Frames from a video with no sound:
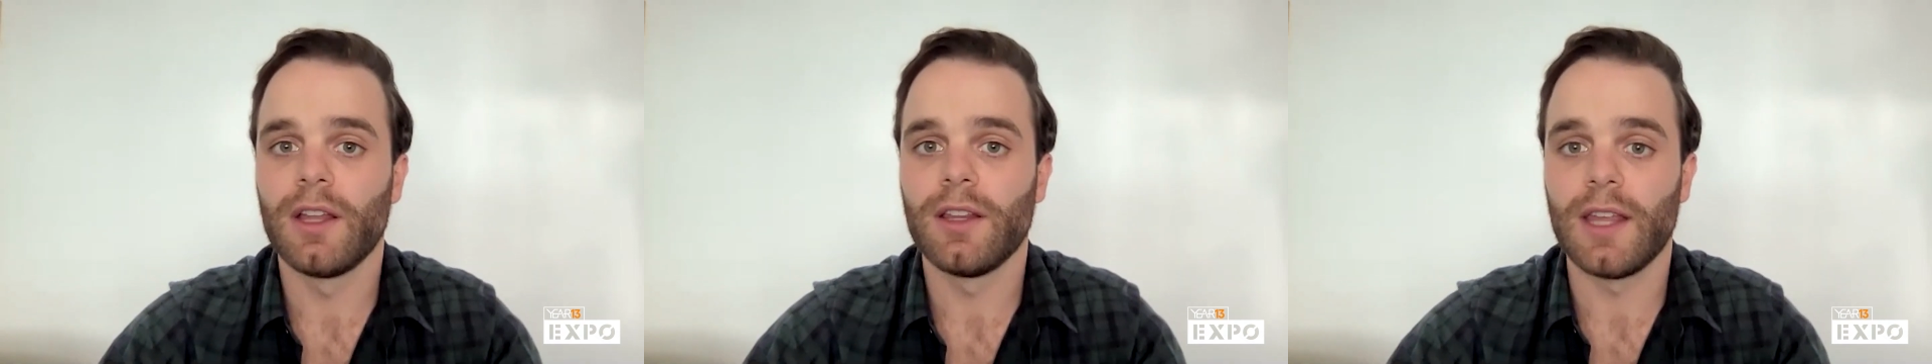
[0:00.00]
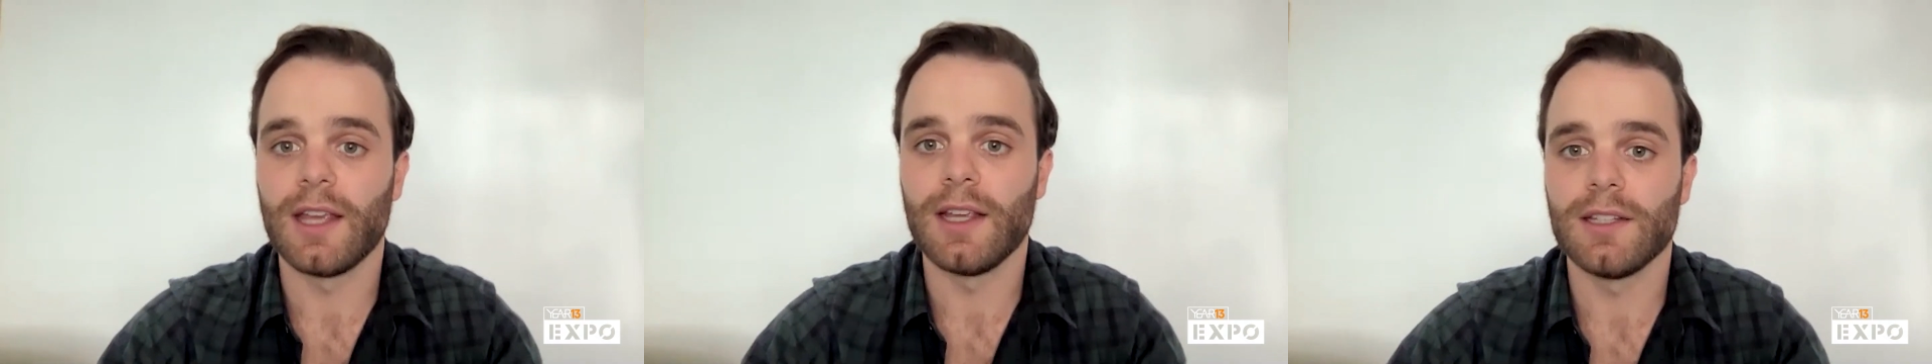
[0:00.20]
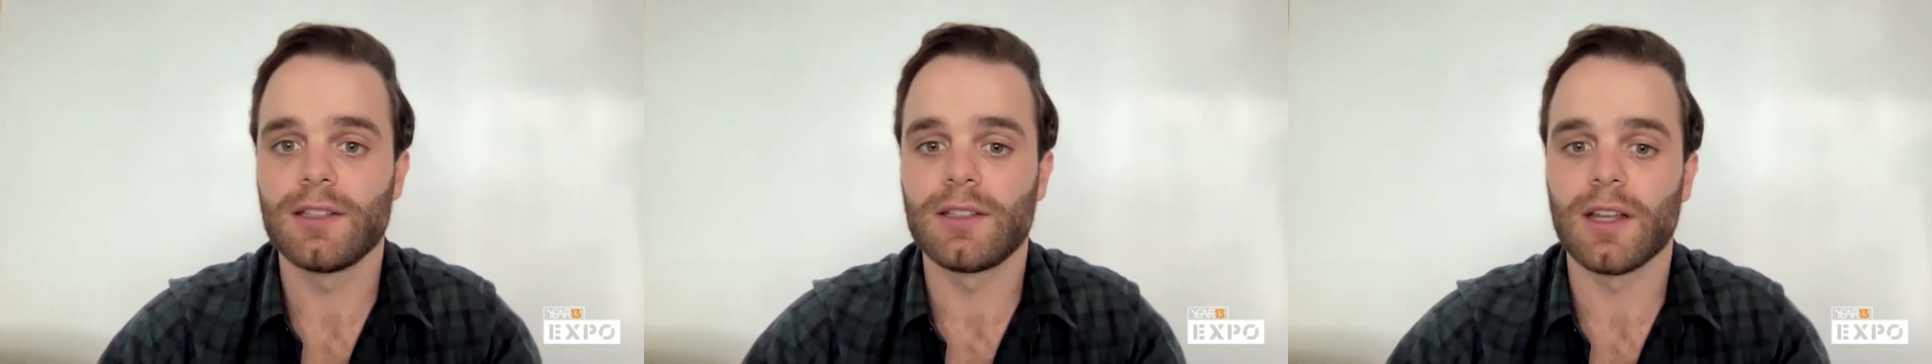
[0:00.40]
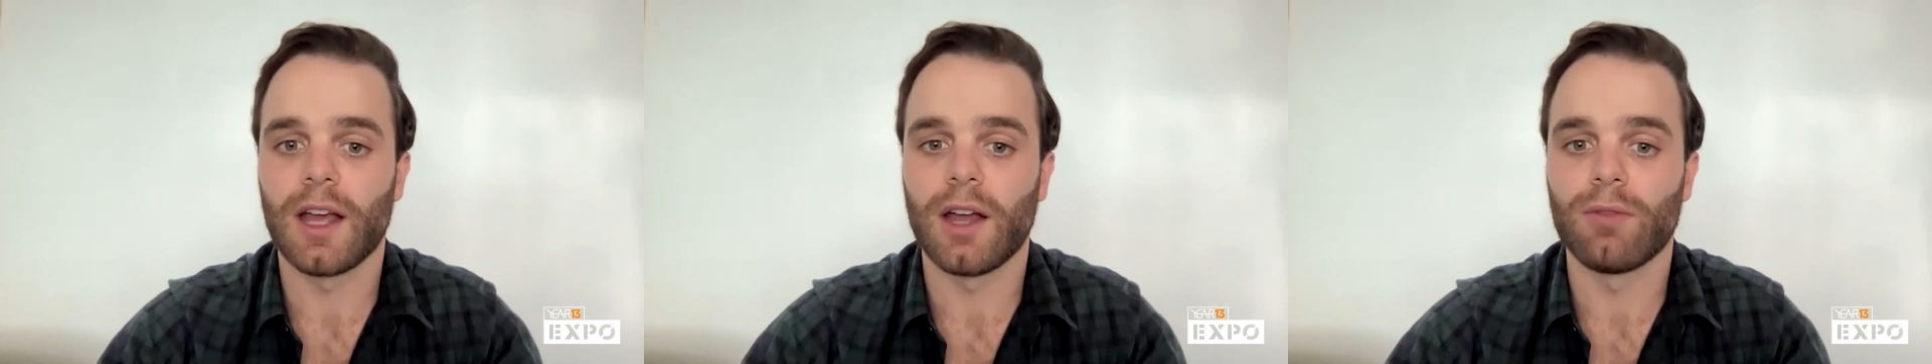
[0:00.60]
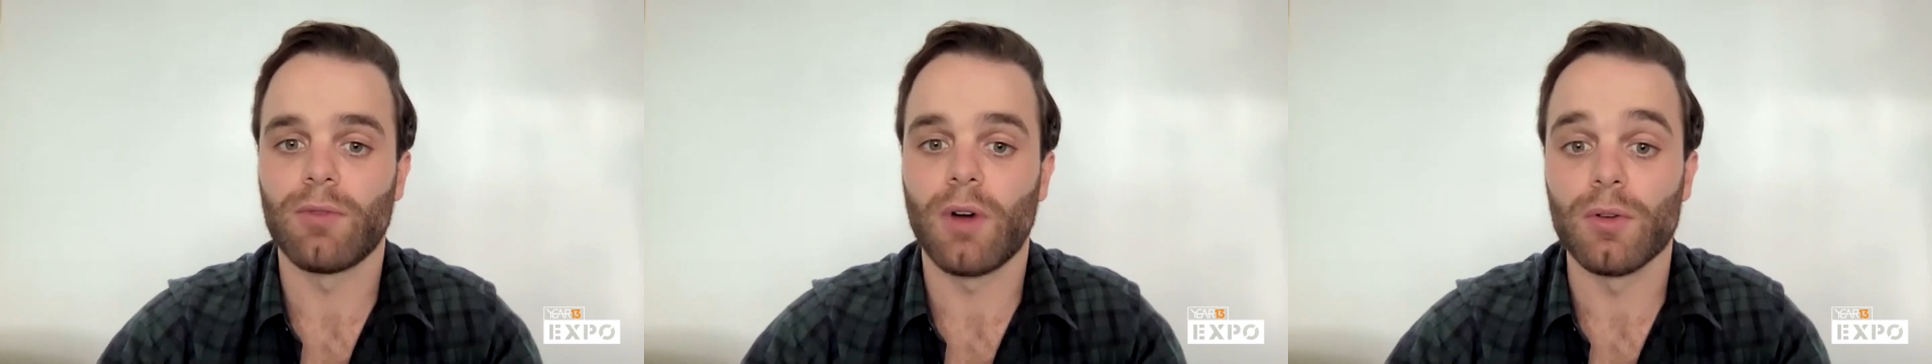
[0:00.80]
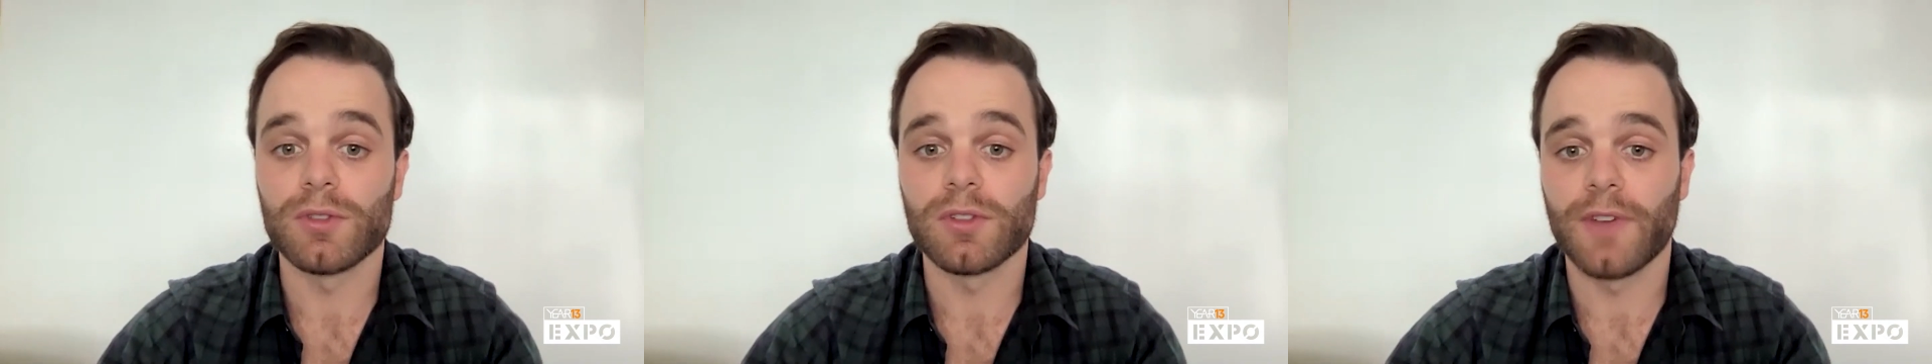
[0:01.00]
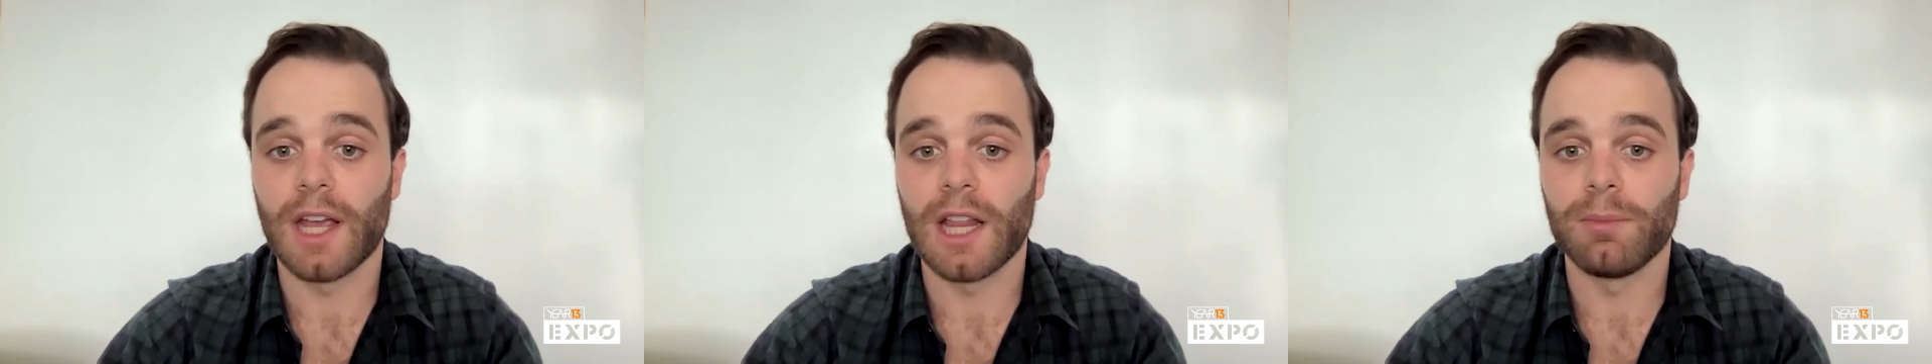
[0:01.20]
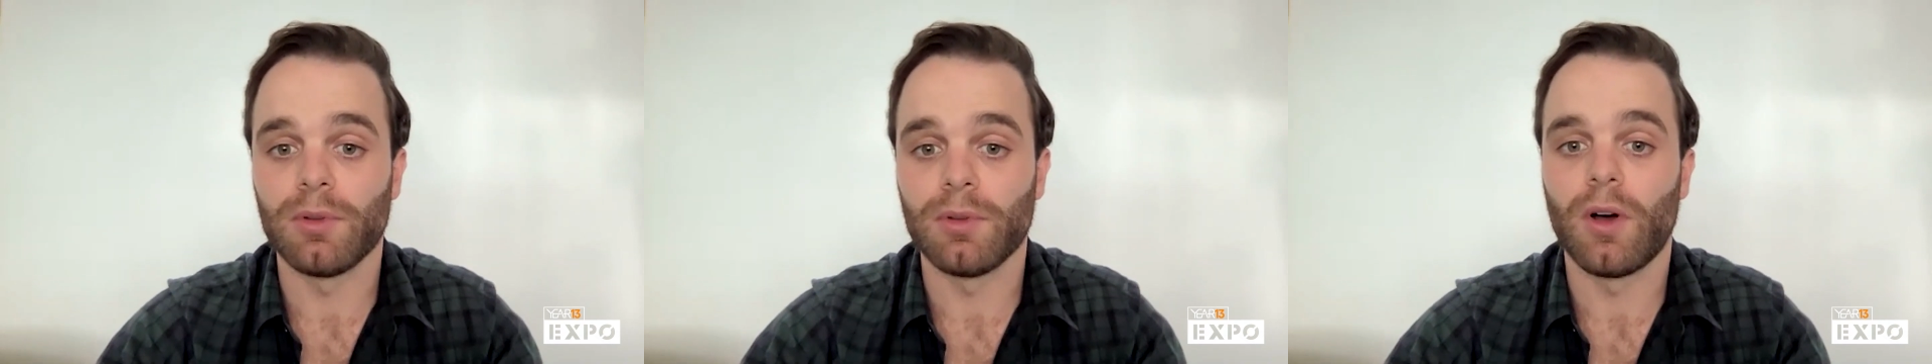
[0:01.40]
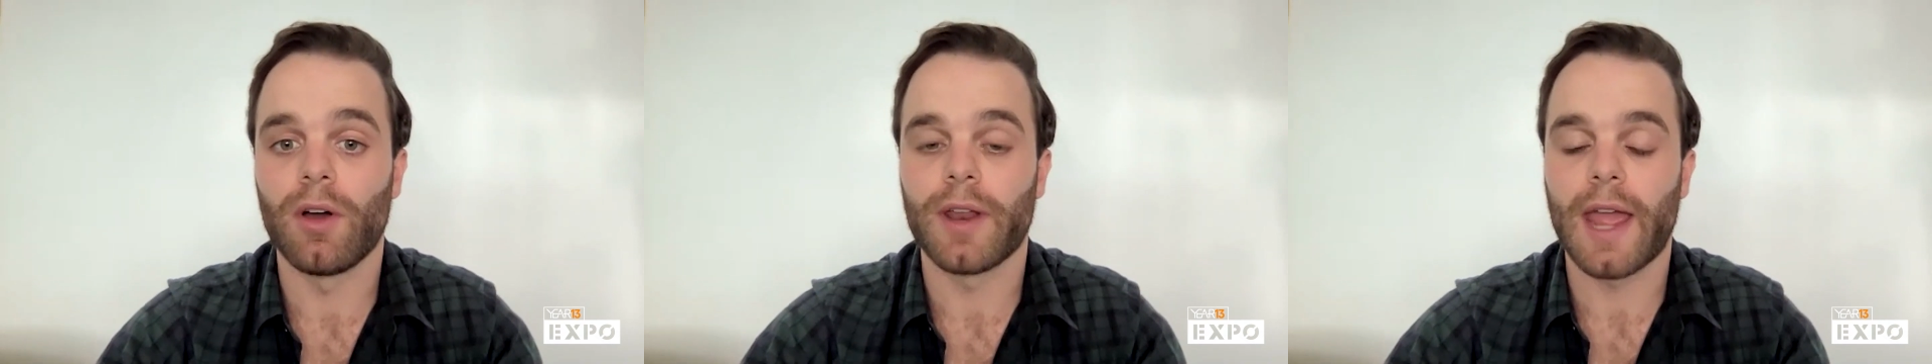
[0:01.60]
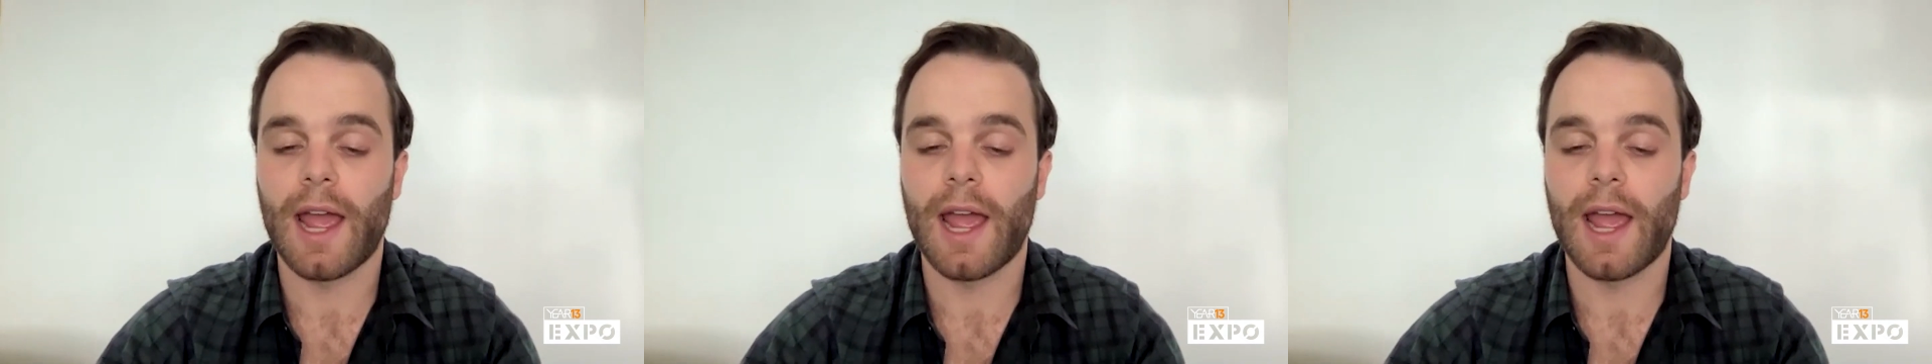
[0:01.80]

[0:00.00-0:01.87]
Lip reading: these roles available on